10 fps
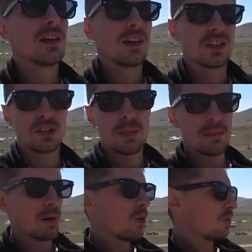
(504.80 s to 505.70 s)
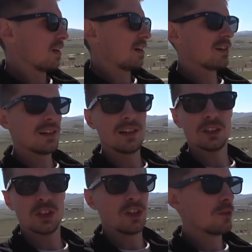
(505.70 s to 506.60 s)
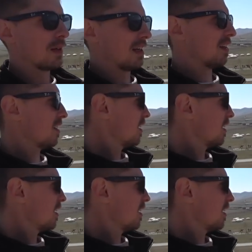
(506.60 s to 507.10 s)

It's just me and Bald here, literally nobody.